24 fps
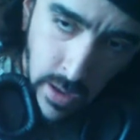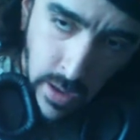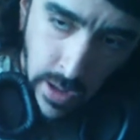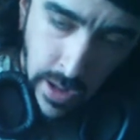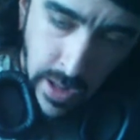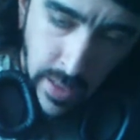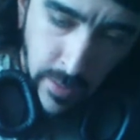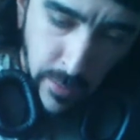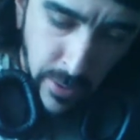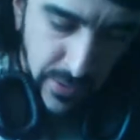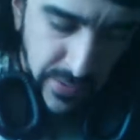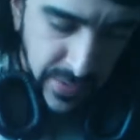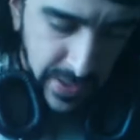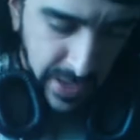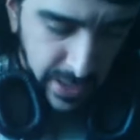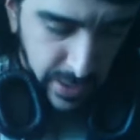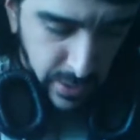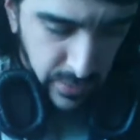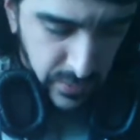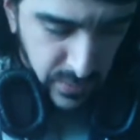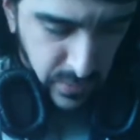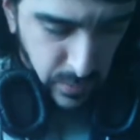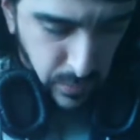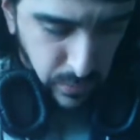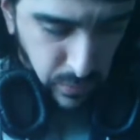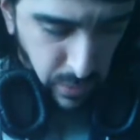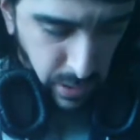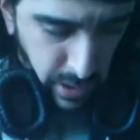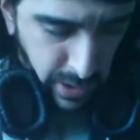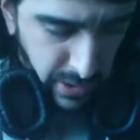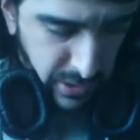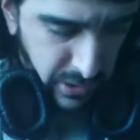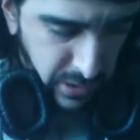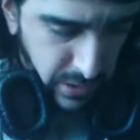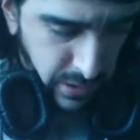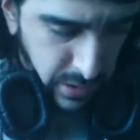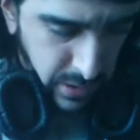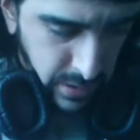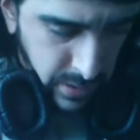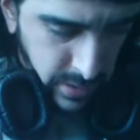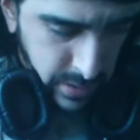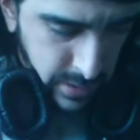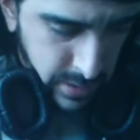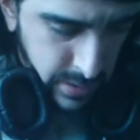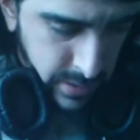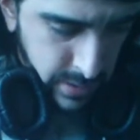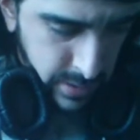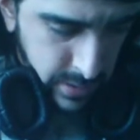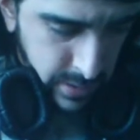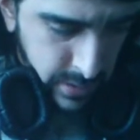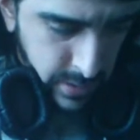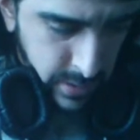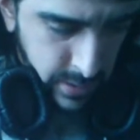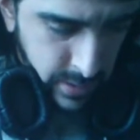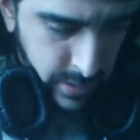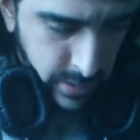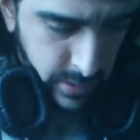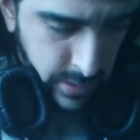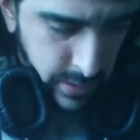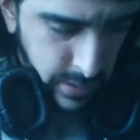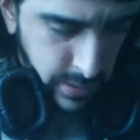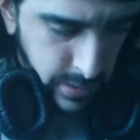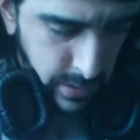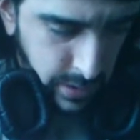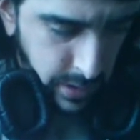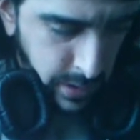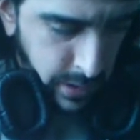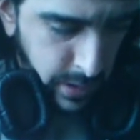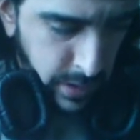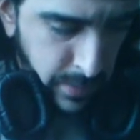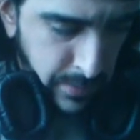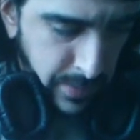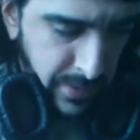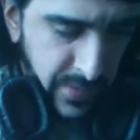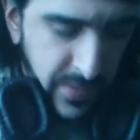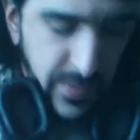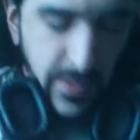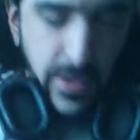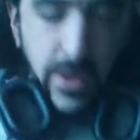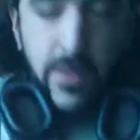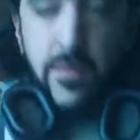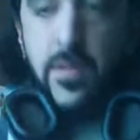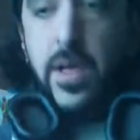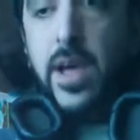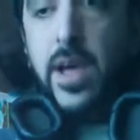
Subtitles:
And the reason I use the brush instead of